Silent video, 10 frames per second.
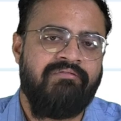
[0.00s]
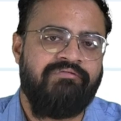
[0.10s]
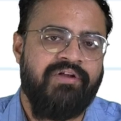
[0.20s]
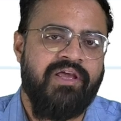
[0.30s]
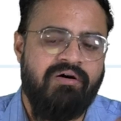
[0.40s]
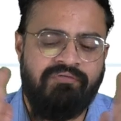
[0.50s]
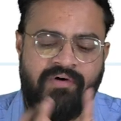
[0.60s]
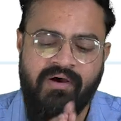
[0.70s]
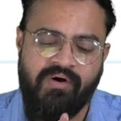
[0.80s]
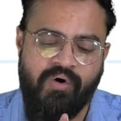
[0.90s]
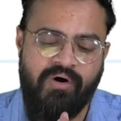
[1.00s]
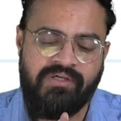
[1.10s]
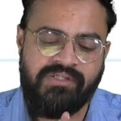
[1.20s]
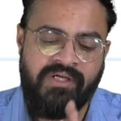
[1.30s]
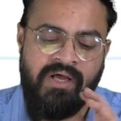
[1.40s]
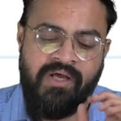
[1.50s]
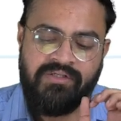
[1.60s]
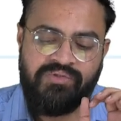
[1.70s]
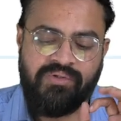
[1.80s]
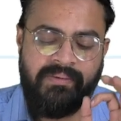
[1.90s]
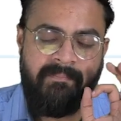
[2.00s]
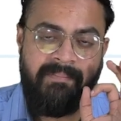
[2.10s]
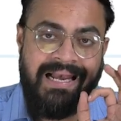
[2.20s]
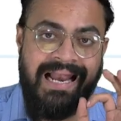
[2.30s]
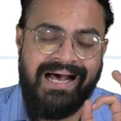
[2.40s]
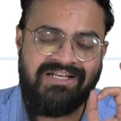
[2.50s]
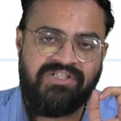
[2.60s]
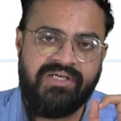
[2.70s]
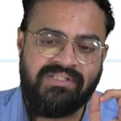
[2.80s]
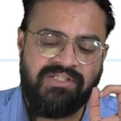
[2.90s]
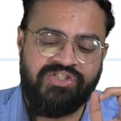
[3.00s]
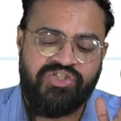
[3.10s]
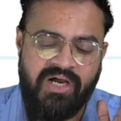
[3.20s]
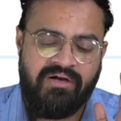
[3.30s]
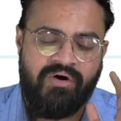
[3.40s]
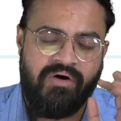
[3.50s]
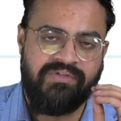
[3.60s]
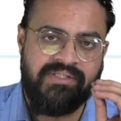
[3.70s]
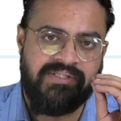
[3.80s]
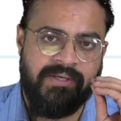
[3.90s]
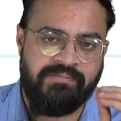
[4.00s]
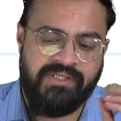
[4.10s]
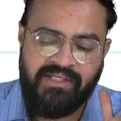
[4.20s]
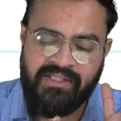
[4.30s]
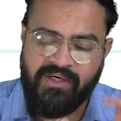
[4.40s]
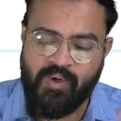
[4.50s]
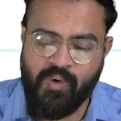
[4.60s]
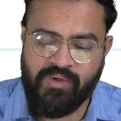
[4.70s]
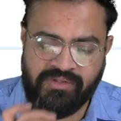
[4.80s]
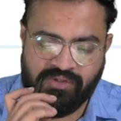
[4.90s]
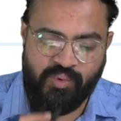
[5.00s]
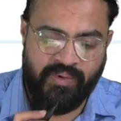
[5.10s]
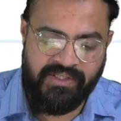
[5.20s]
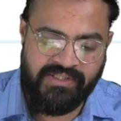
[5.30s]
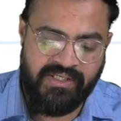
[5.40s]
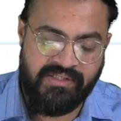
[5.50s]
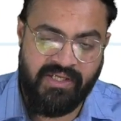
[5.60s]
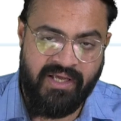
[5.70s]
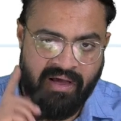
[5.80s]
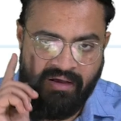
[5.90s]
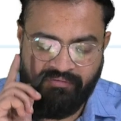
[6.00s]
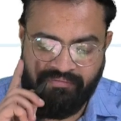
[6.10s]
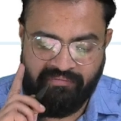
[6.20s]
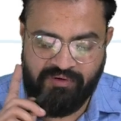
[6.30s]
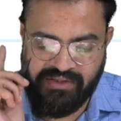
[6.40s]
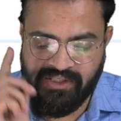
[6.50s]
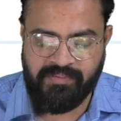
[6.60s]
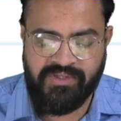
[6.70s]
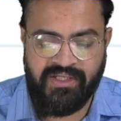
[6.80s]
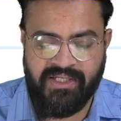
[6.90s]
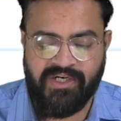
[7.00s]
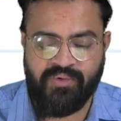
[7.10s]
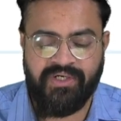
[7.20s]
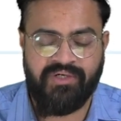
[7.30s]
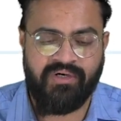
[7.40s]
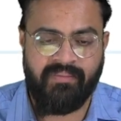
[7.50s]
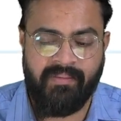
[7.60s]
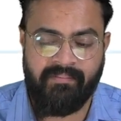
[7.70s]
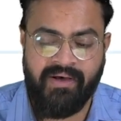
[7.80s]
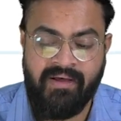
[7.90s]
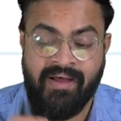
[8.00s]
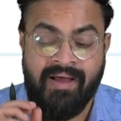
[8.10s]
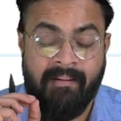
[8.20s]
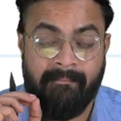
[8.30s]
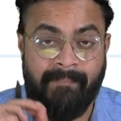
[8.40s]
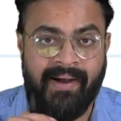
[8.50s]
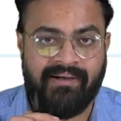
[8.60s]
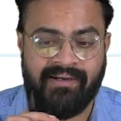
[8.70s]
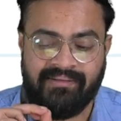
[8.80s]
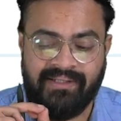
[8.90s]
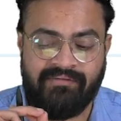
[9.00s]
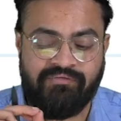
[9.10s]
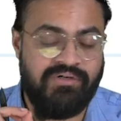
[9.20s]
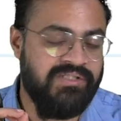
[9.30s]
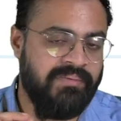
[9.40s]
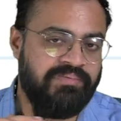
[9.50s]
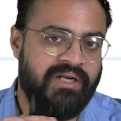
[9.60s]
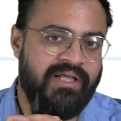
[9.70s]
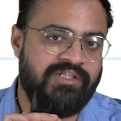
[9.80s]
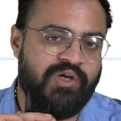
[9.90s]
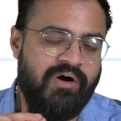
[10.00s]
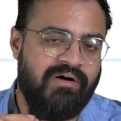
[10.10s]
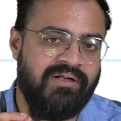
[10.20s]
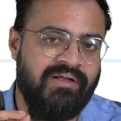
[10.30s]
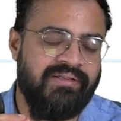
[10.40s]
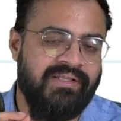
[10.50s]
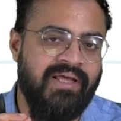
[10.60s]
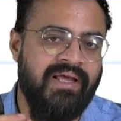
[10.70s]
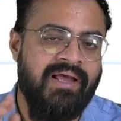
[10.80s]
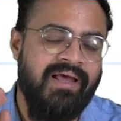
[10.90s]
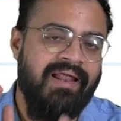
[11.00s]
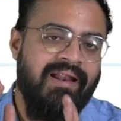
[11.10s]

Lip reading: free of cost. So, the largest chunk of this subsidy that goes towards is the food subsidy, that you need to remember. But that food subsidy is not the,